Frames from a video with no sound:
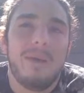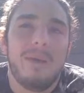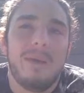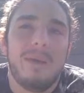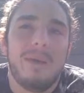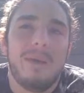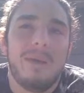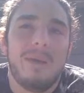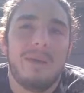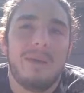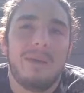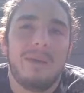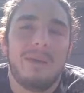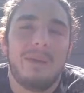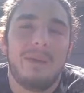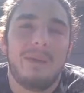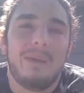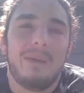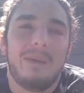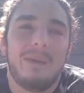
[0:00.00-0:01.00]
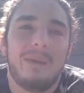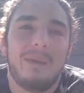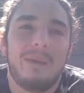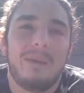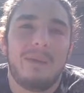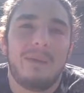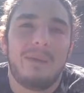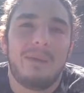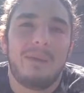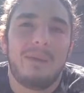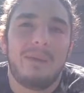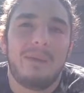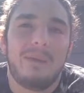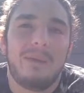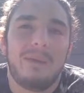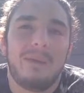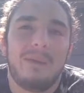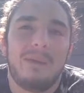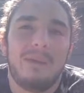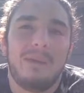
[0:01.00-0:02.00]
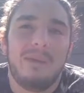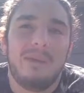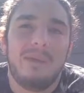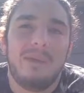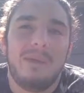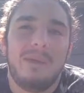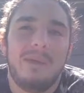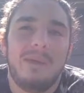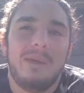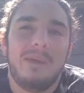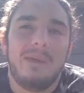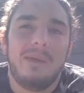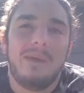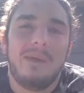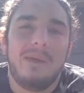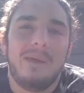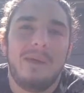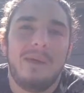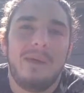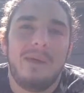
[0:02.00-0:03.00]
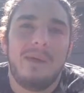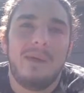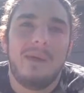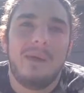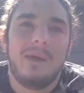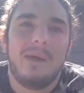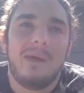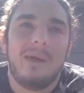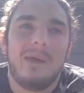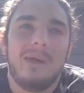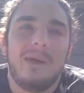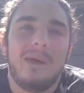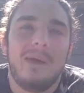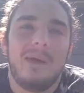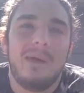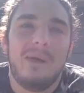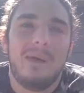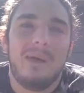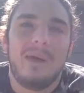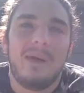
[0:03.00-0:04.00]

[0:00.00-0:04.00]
[no speech]